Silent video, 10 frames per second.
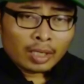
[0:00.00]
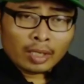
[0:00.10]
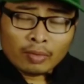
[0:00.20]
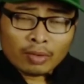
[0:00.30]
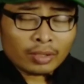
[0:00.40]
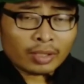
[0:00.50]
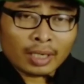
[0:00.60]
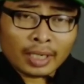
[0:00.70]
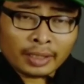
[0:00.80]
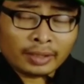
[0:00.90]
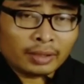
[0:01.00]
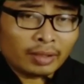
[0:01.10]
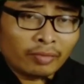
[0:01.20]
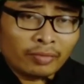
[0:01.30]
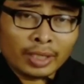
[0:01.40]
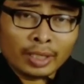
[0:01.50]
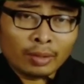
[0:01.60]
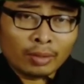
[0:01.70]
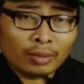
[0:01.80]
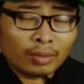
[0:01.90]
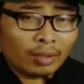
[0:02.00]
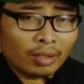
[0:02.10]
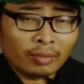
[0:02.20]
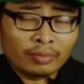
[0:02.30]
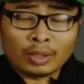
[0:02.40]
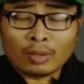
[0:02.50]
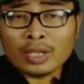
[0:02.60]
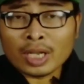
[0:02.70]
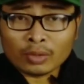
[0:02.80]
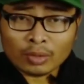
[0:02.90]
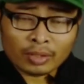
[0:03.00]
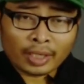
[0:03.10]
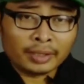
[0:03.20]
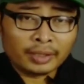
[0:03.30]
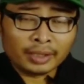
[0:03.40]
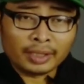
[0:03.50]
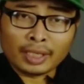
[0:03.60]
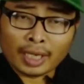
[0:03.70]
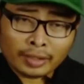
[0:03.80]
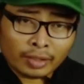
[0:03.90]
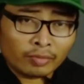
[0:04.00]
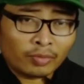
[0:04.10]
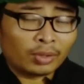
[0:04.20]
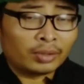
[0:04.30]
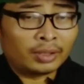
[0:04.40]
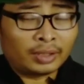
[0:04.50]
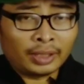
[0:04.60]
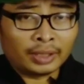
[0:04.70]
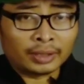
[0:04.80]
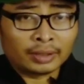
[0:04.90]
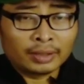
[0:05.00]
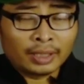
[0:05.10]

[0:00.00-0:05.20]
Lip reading: He was elected a Fellow of the Royal Society in 1943